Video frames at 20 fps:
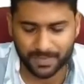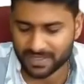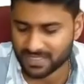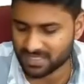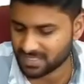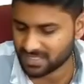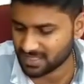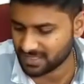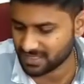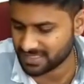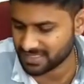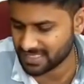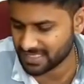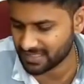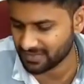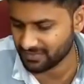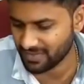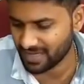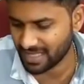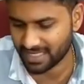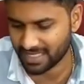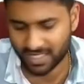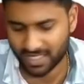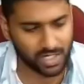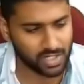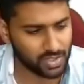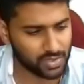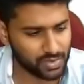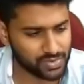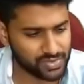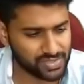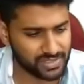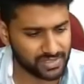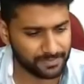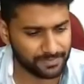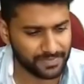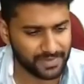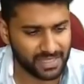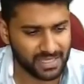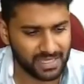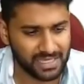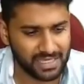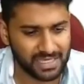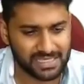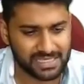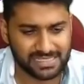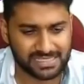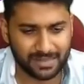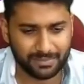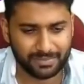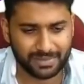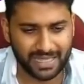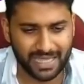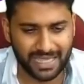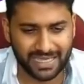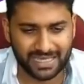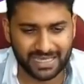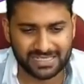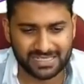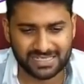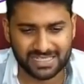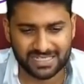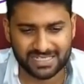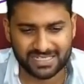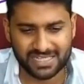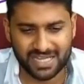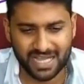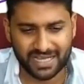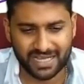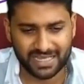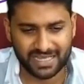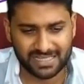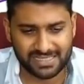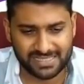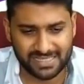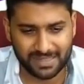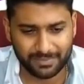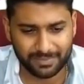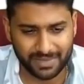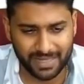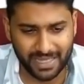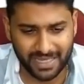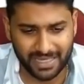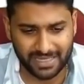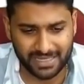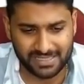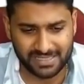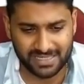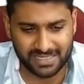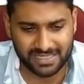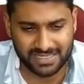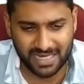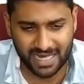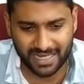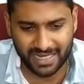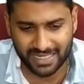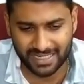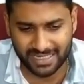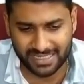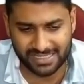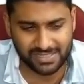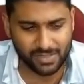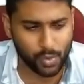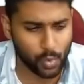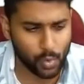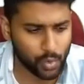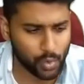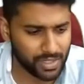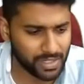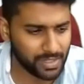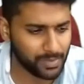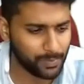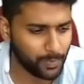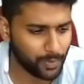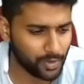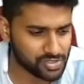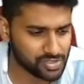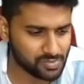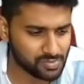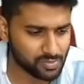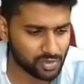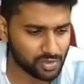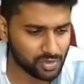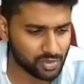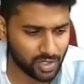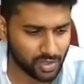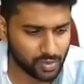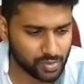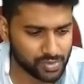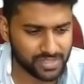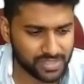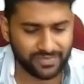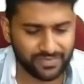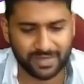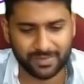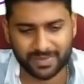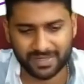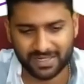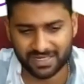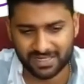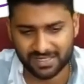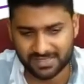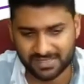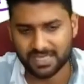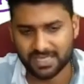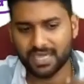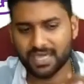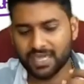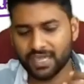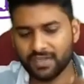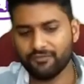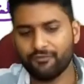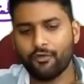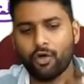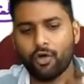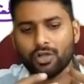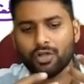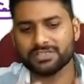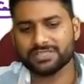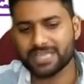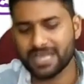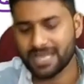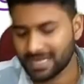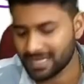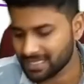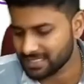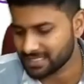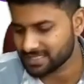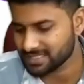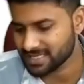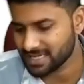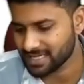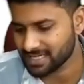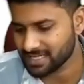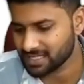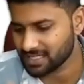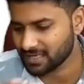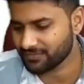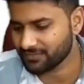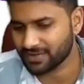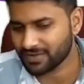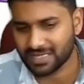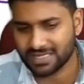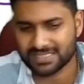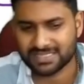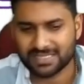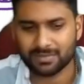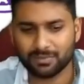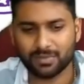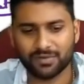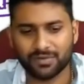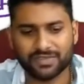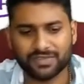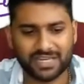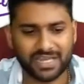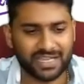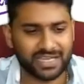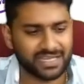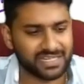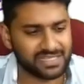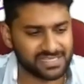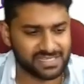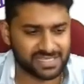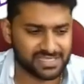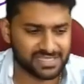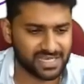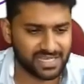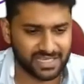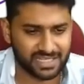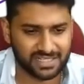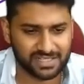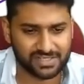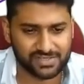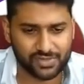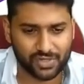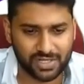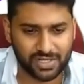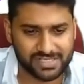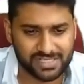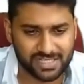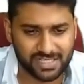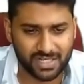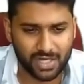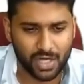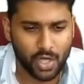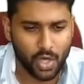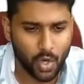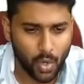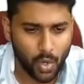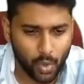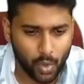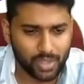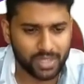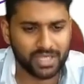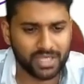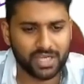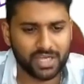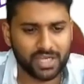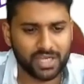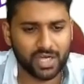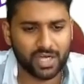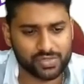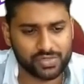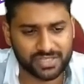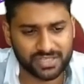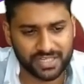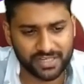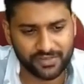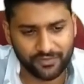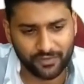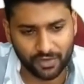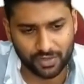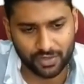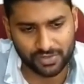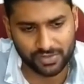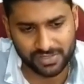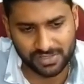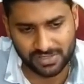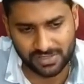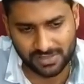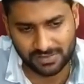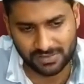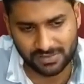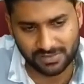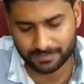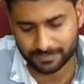picture. It's an invalid conclusion. Some tigers are jackal. Some tigers are jackal is only possible conclusion. Why? Because if all jackal is tiger, definitely some of the tiger is a jackal. So answer only conclusion 3 follows.